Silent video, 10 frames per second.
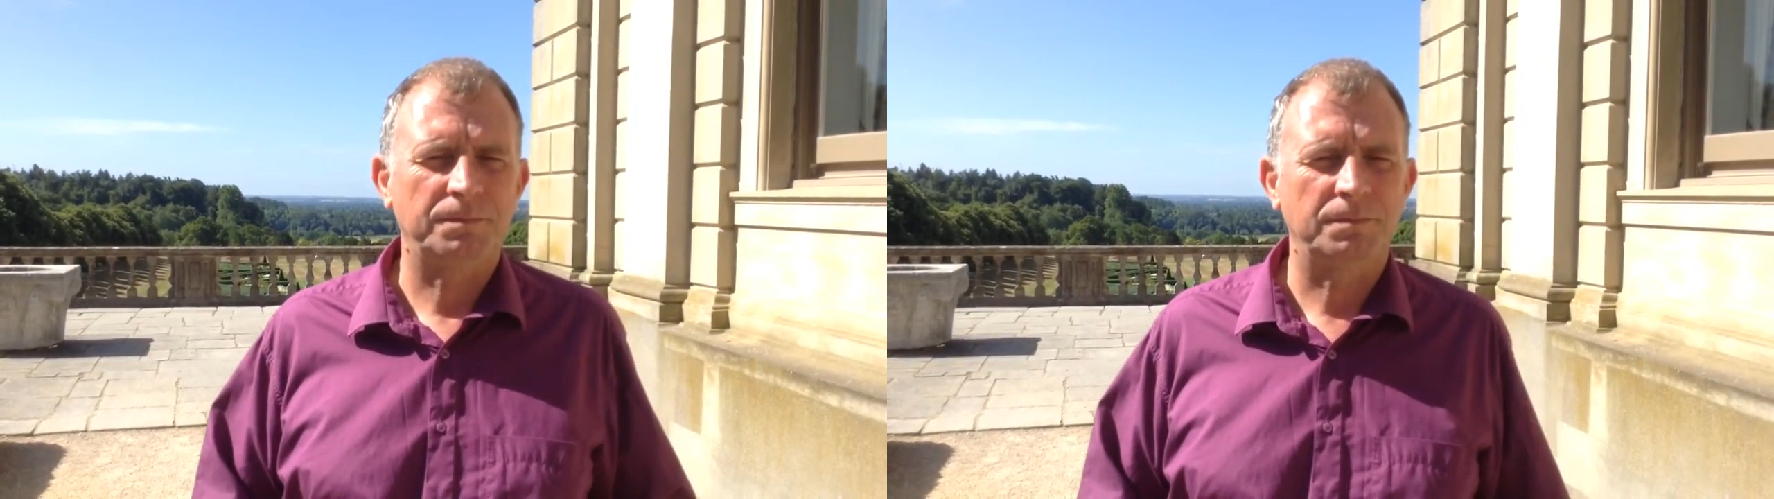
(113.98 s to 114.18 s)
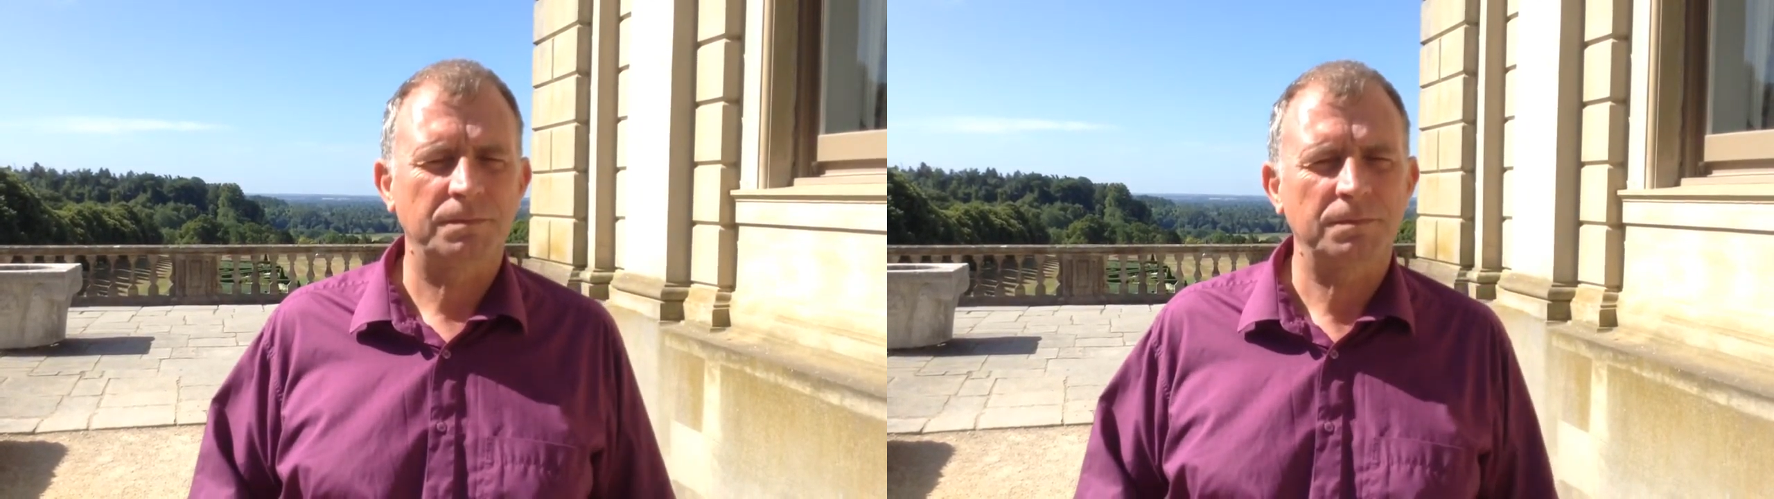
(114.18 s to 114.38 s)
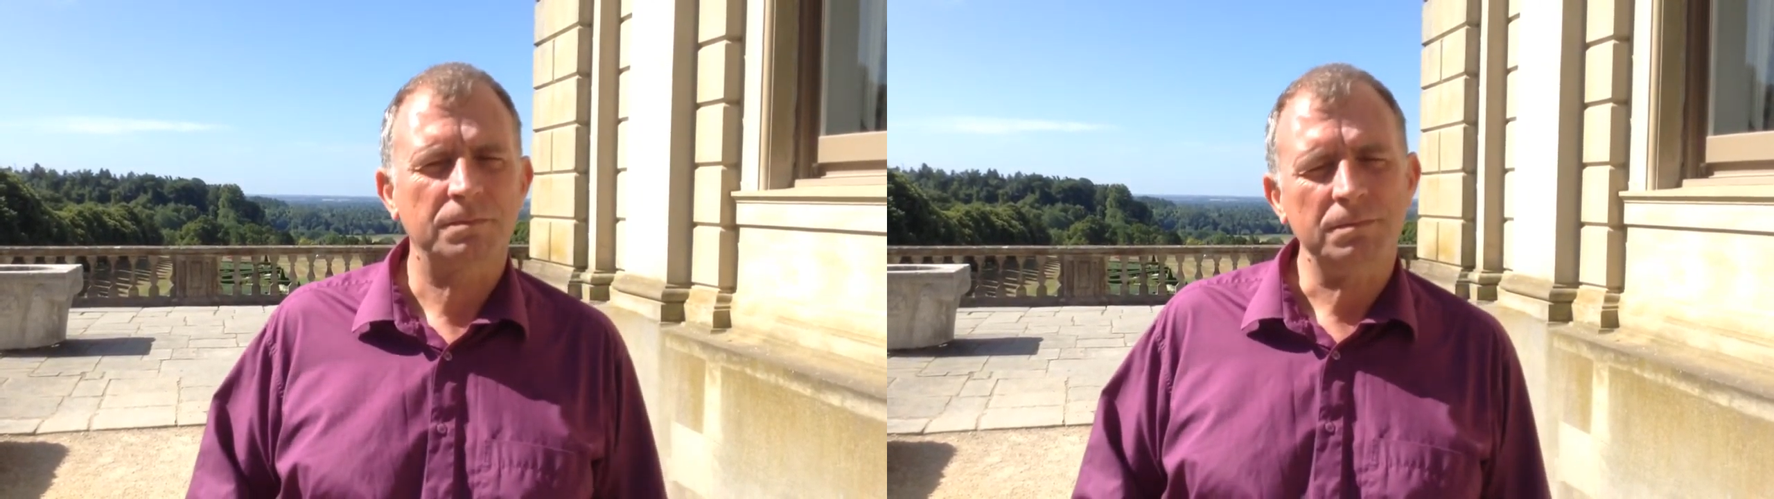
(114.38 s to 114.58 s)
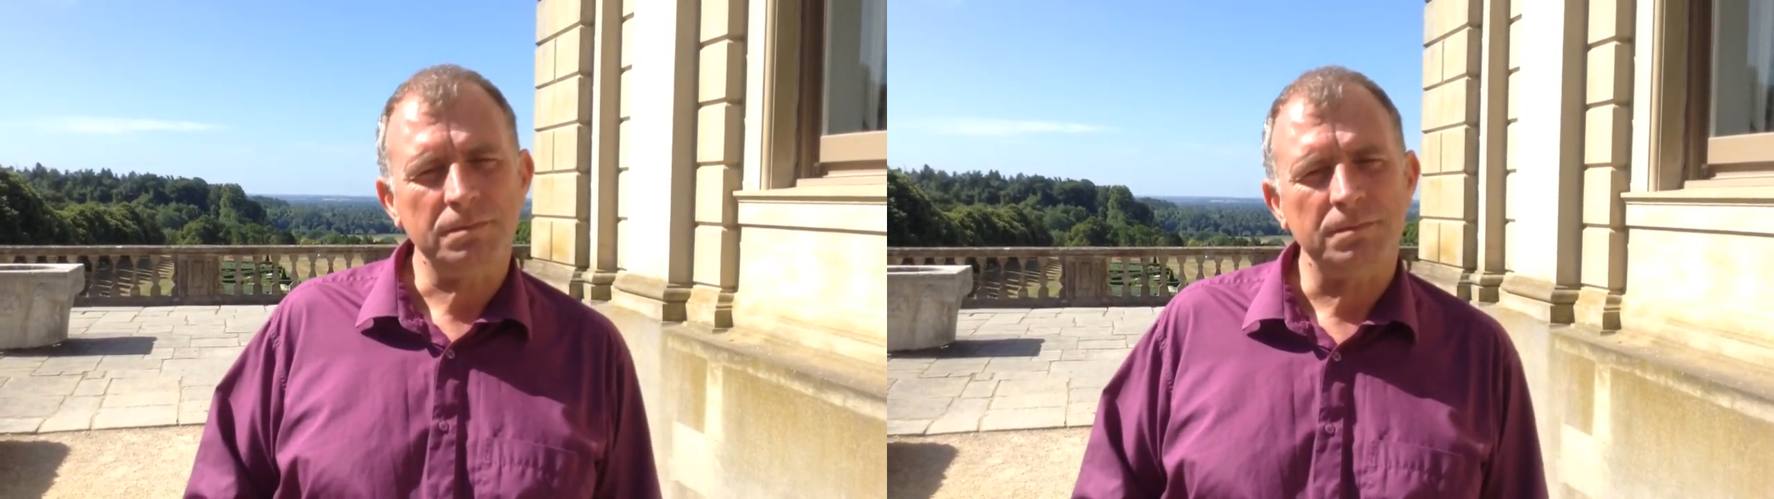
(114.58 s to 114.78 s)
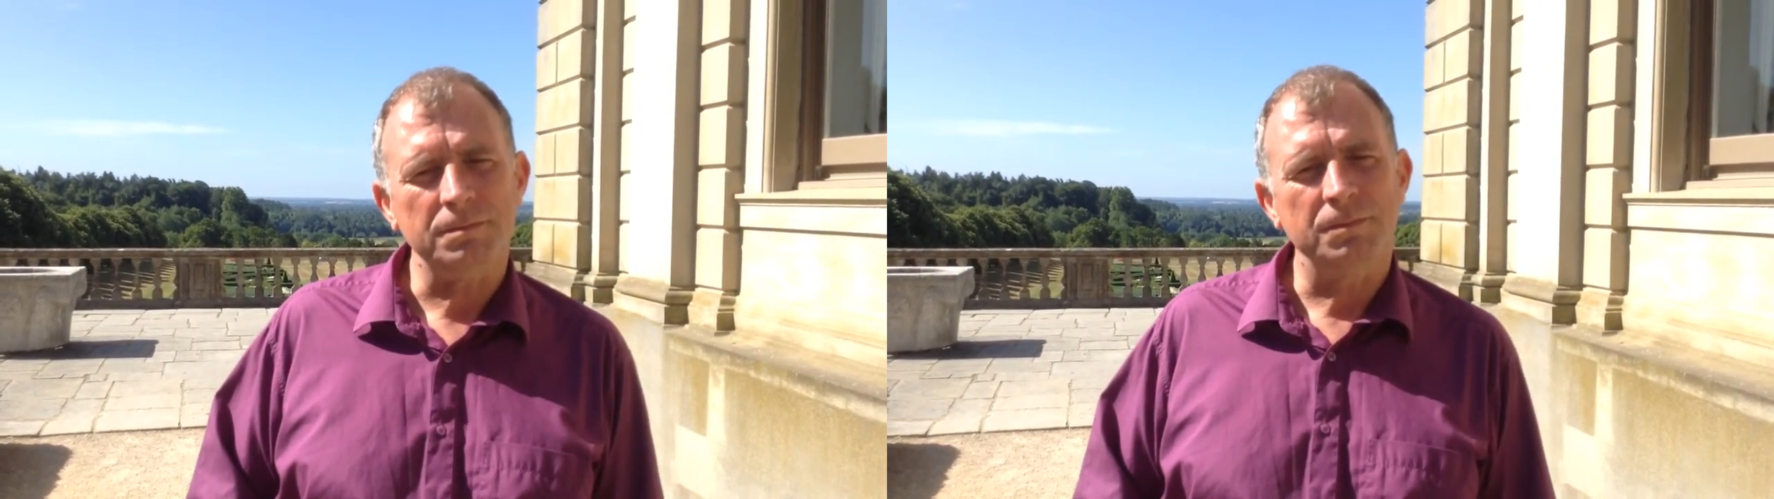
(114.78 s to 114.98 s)
So the
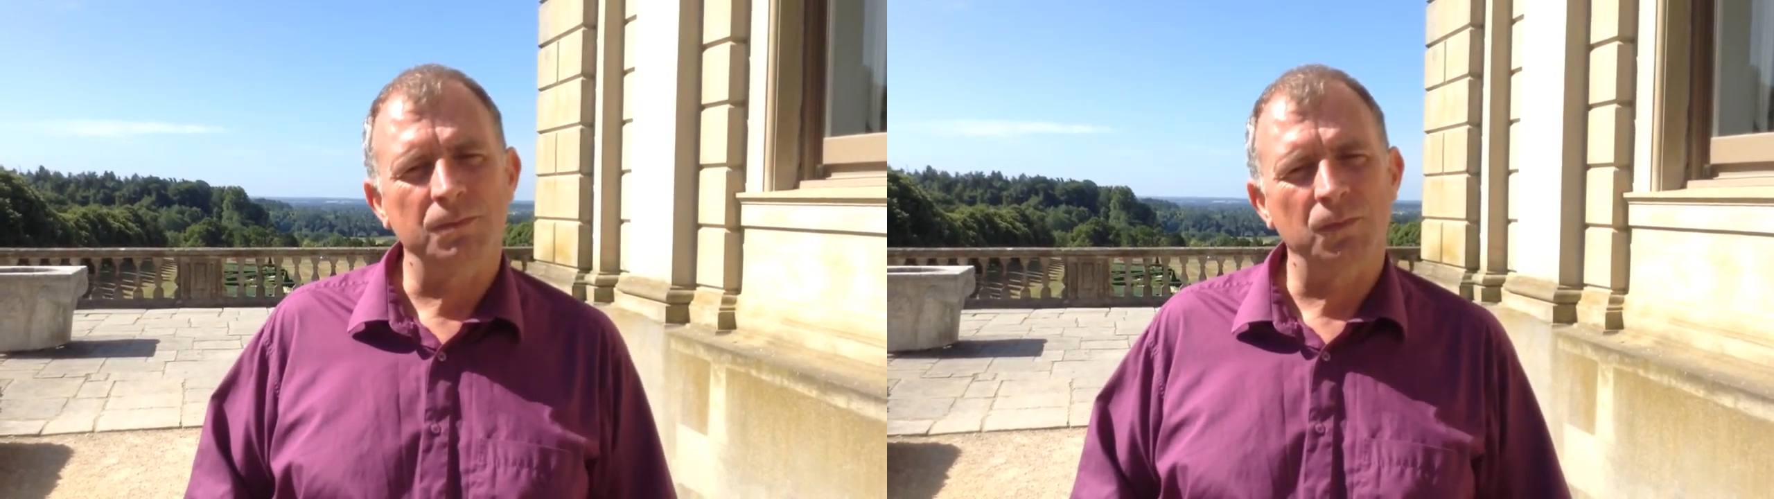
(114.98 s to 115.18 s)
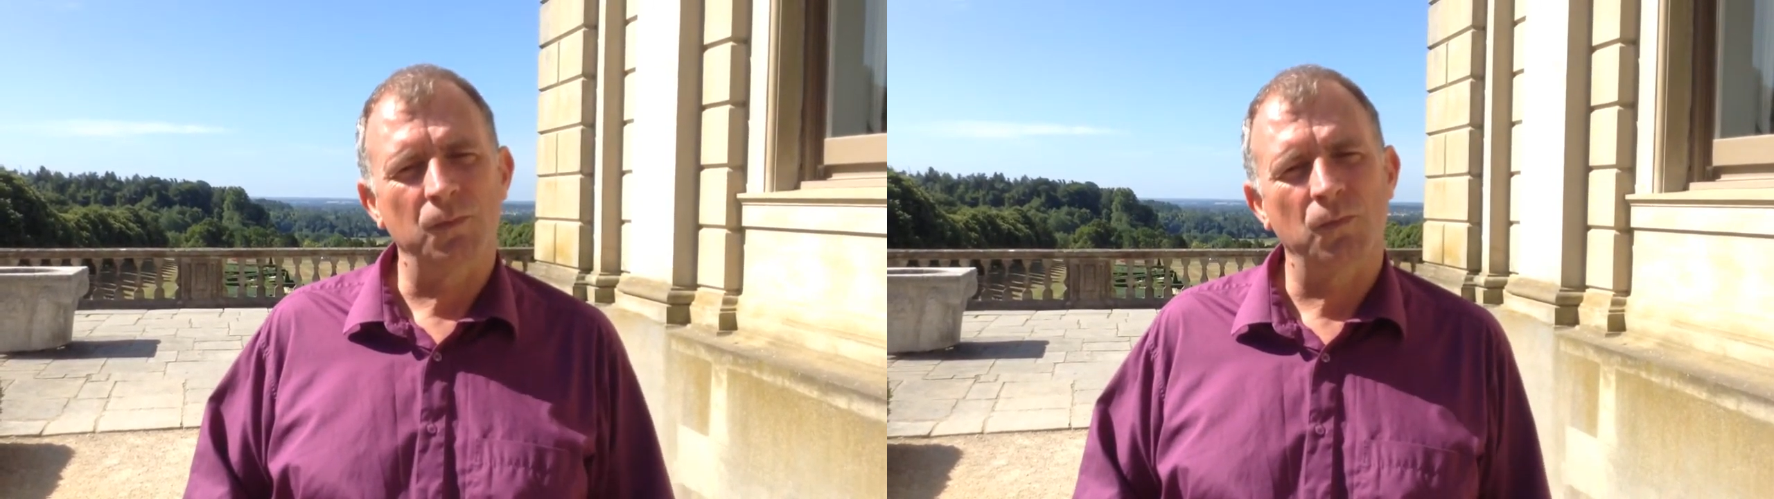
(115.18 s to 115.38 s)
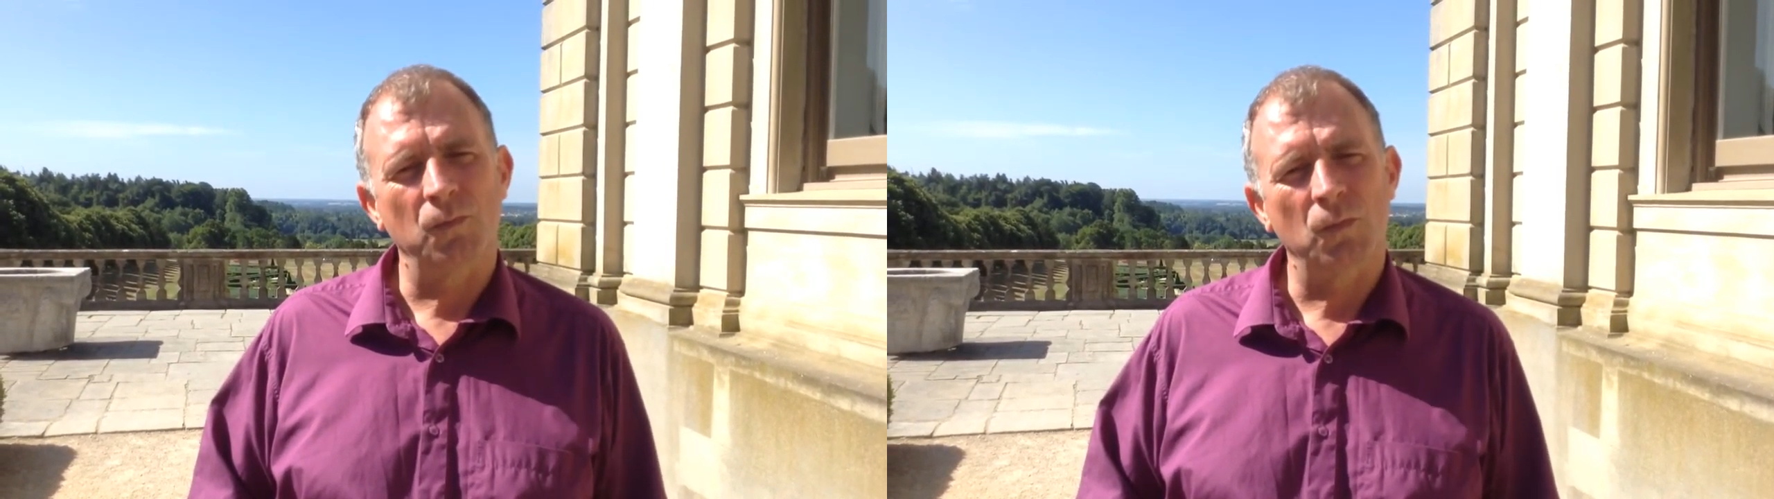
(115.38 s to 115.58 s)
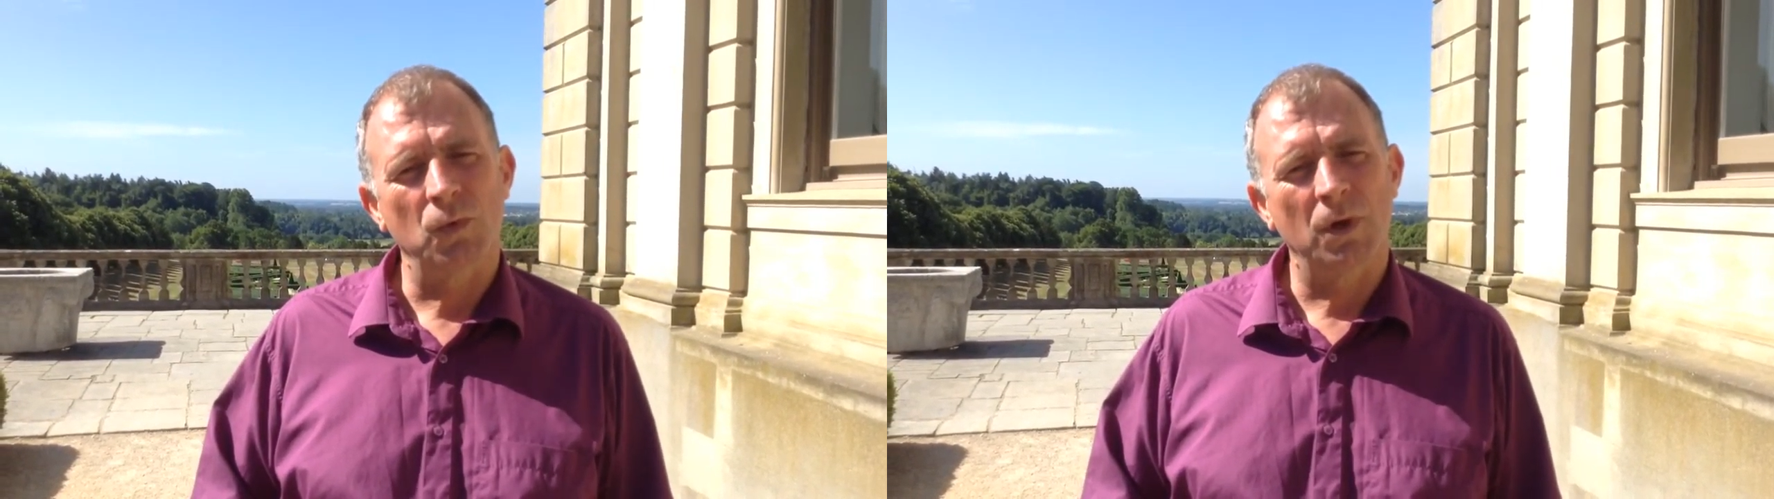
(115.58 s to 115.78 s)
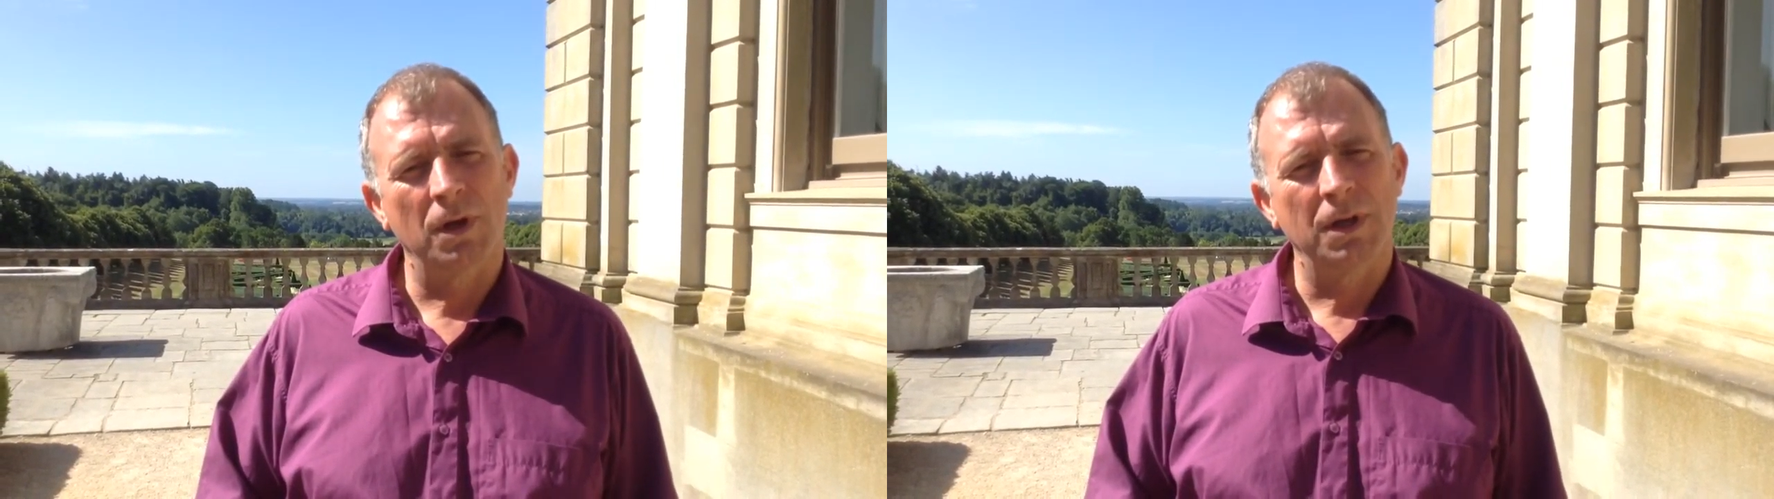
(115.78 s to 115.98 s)
sanity report is a bit of a data